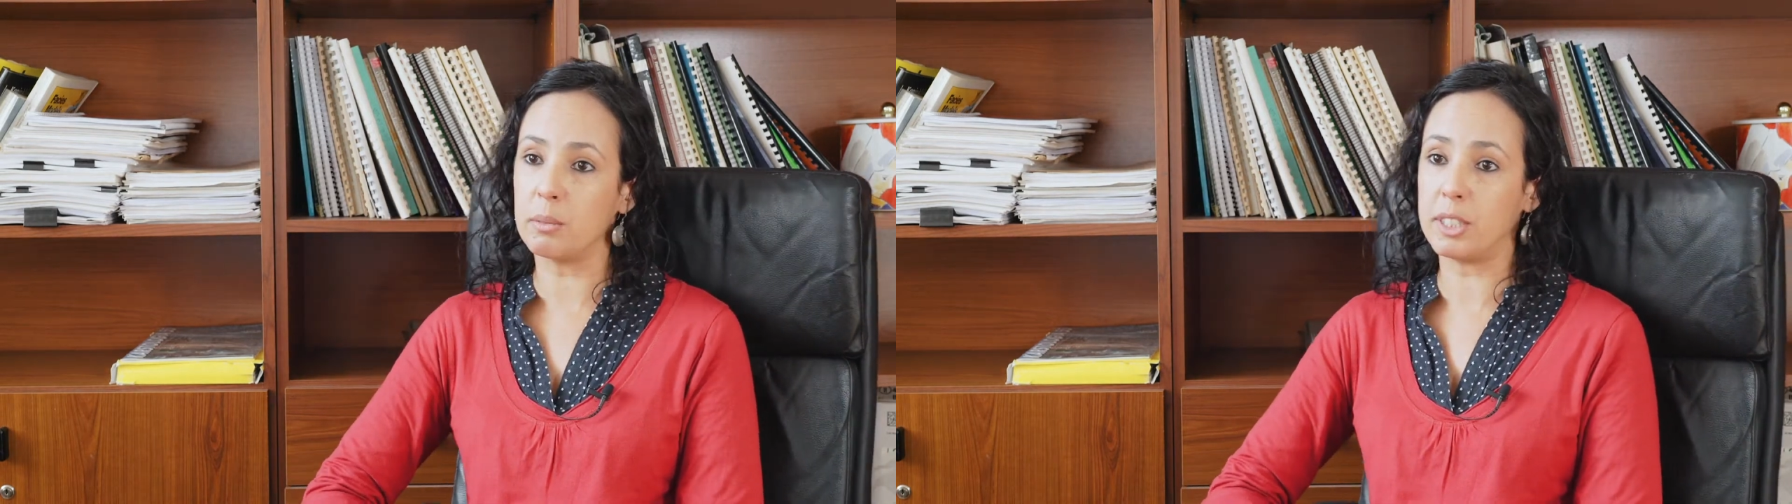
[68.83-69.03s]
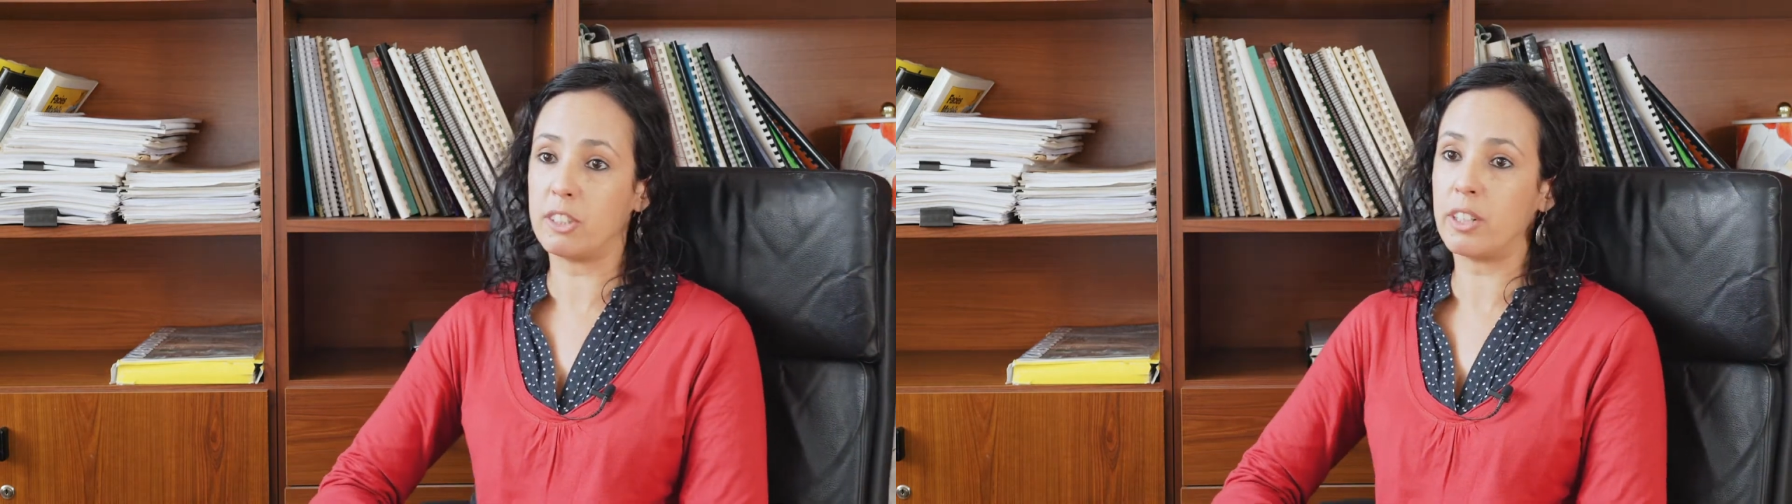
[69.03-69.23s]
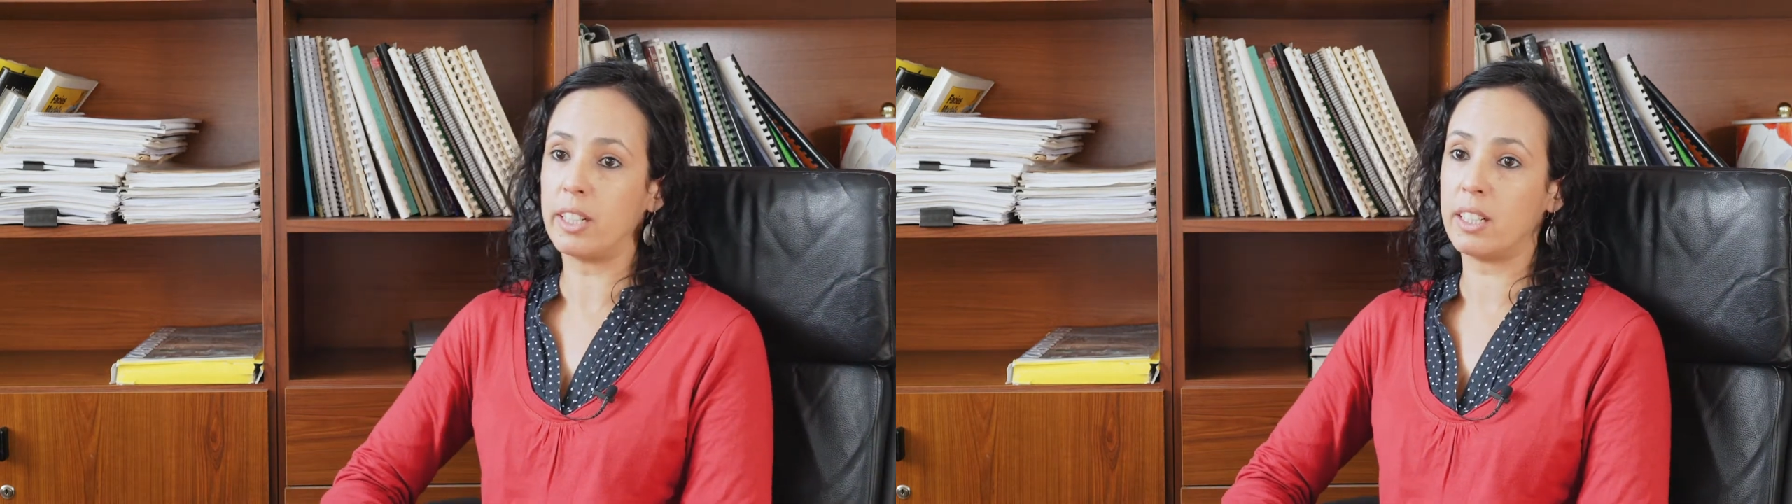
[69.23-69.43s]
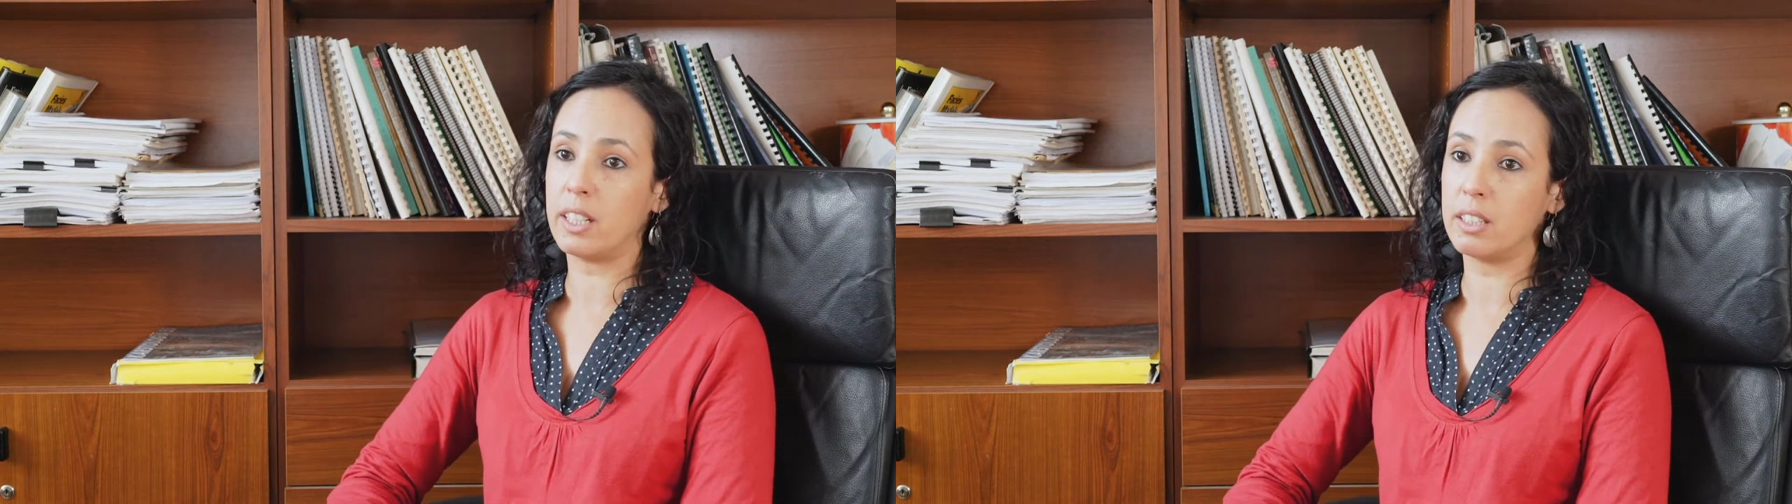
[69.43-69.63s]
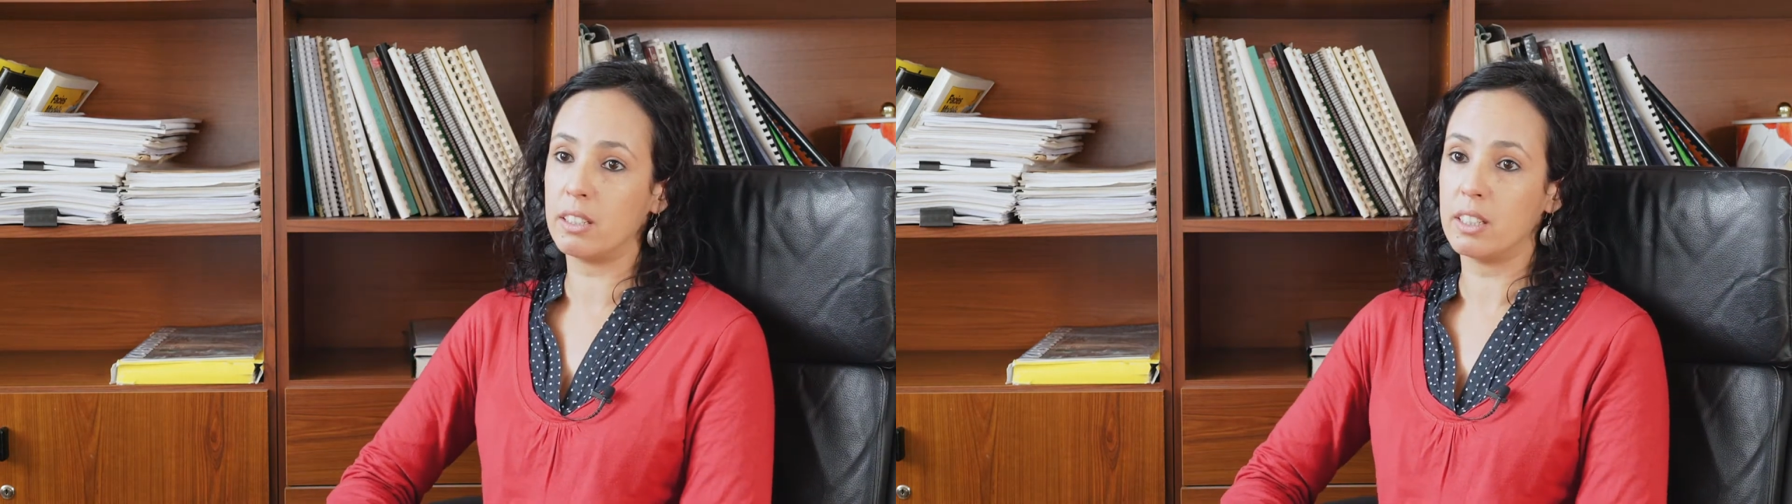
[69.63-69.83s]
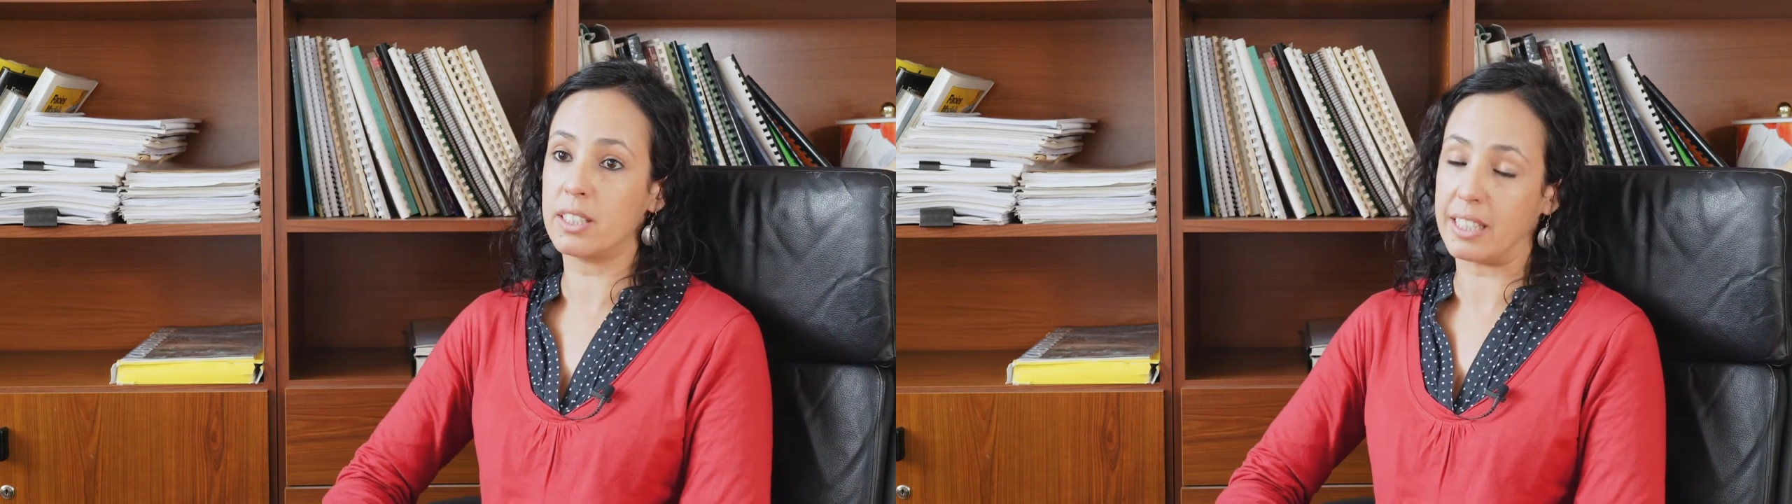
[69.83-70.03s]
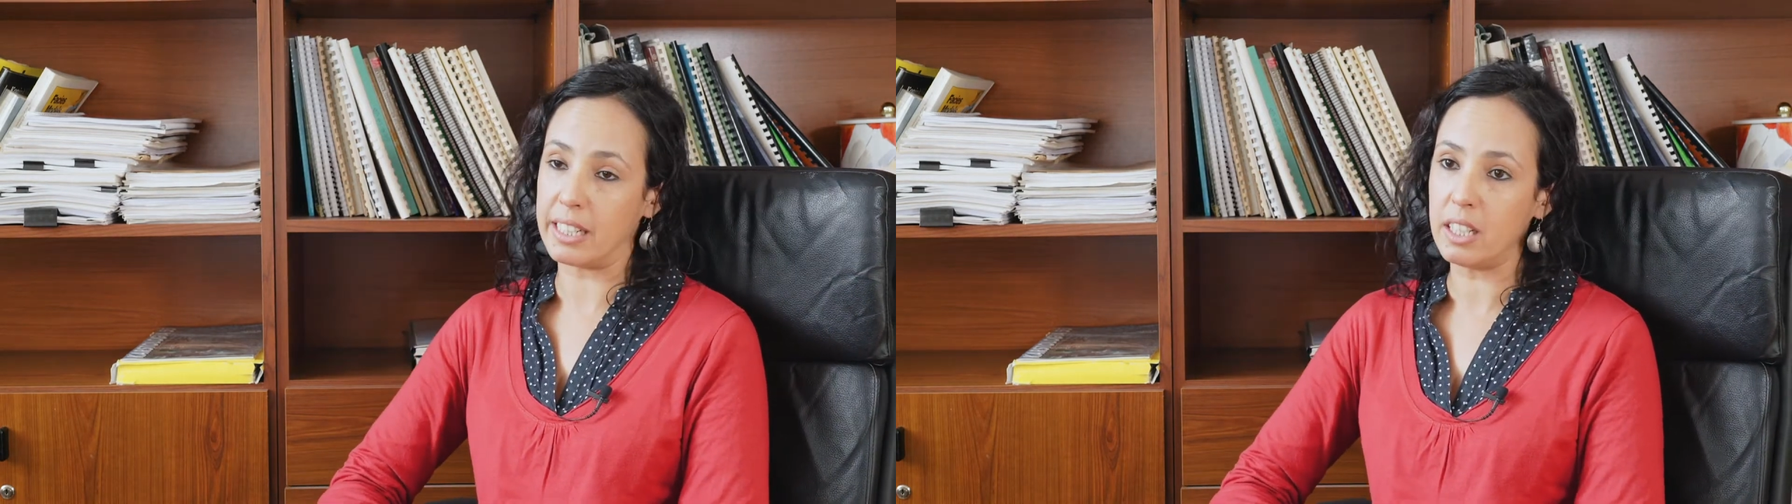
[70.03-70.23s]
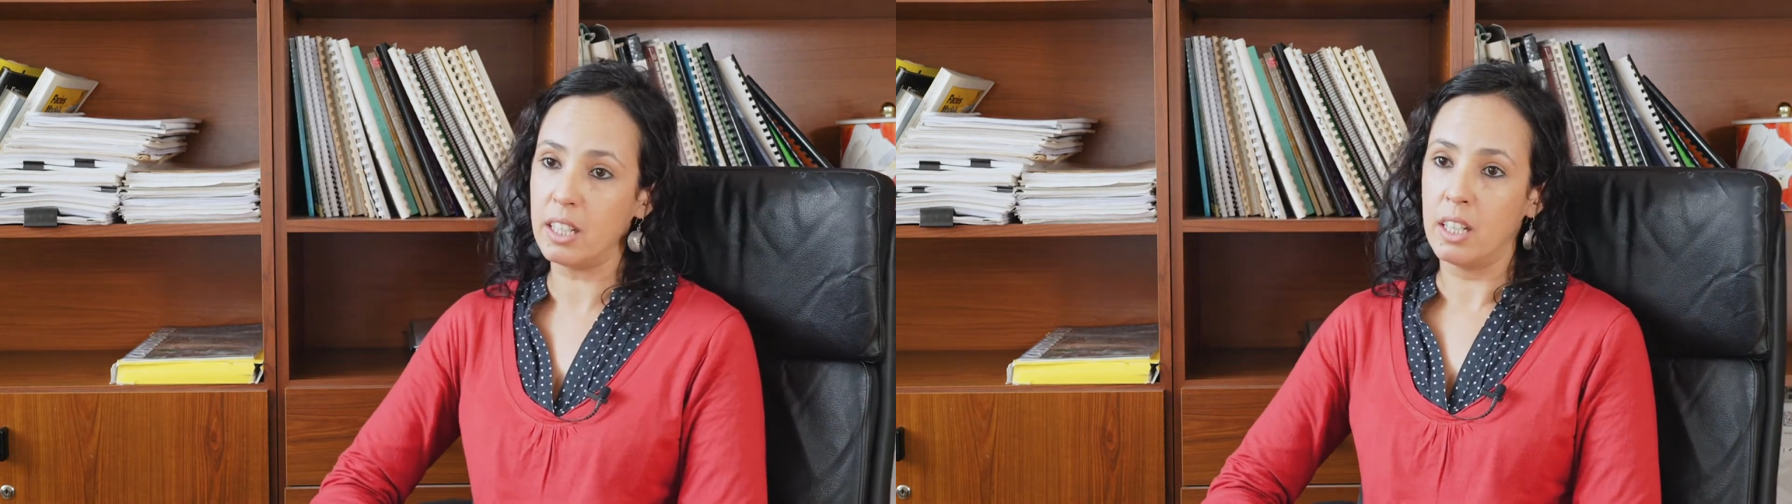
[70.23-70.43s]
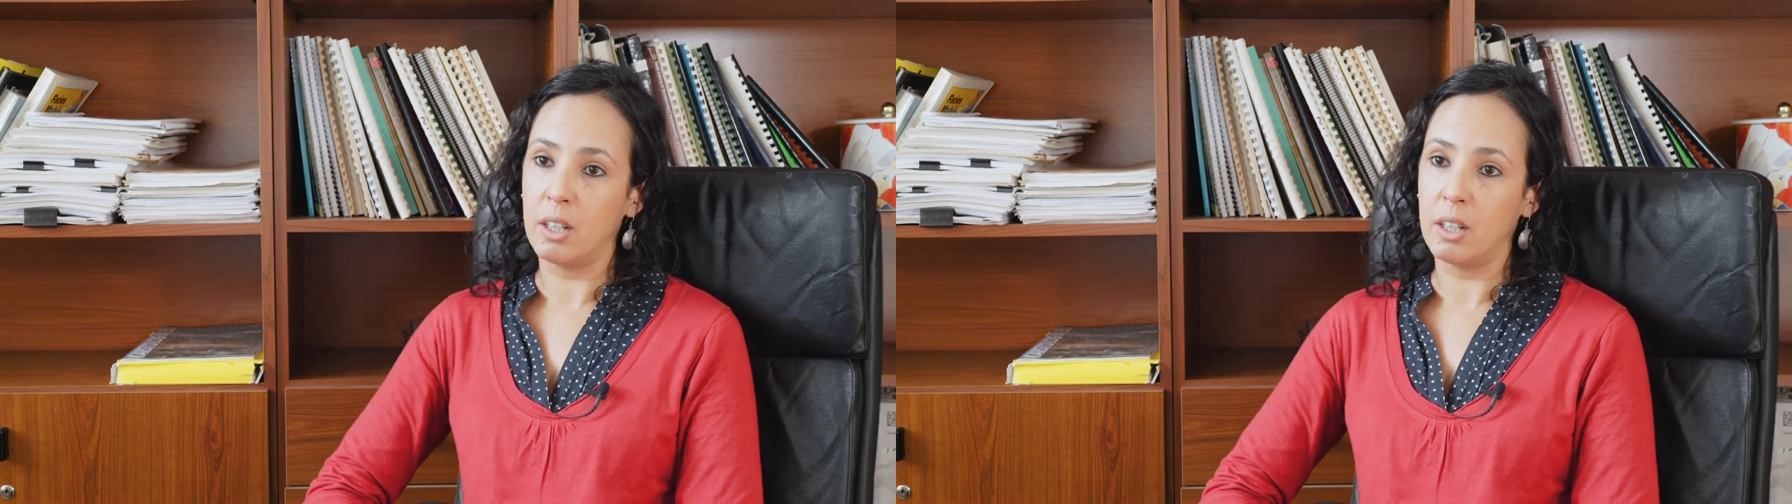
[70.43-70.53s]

in the Mediterranean Sea,